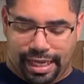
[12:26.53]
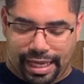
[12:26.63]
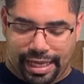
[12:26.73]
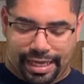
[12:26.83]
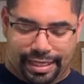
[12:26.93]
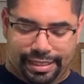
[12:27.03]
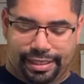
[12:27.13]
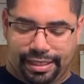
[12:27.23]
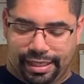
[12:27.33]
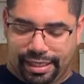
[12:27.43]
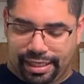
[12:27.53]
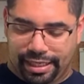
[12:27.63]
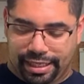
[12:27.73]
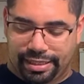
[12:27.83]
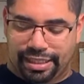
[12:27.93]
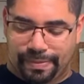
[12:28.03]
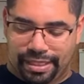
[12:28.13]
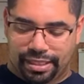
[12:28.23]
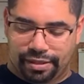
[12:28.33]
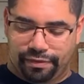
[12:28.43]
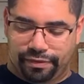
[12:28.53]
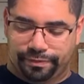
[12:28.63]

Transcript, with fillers: And it is expensive,